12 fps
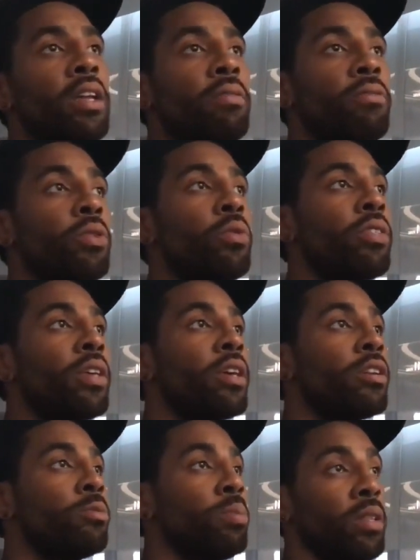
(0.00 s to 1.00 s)
in a few
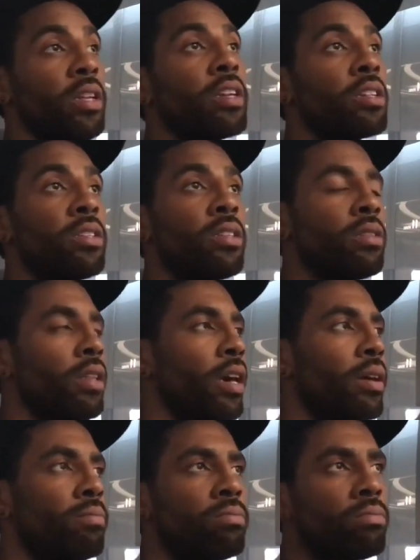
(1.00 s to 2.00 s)
things politically
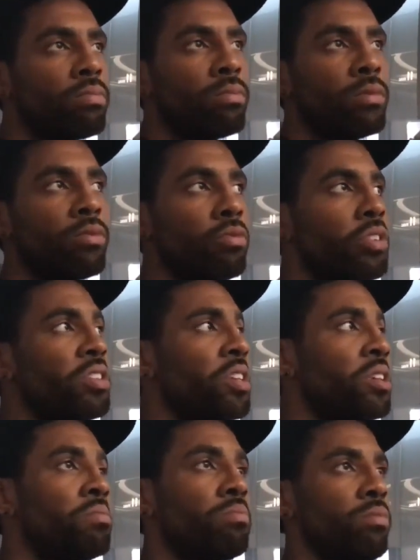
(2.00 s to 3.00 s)
that
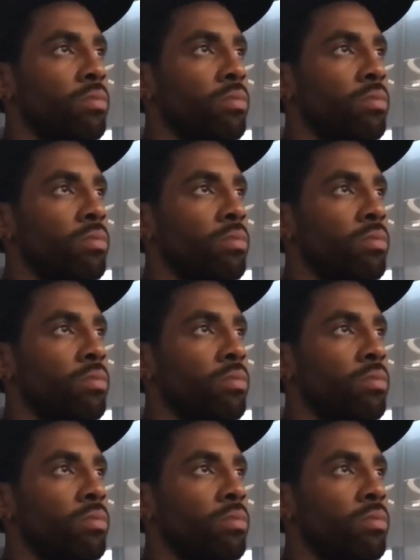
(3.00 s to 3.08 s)
really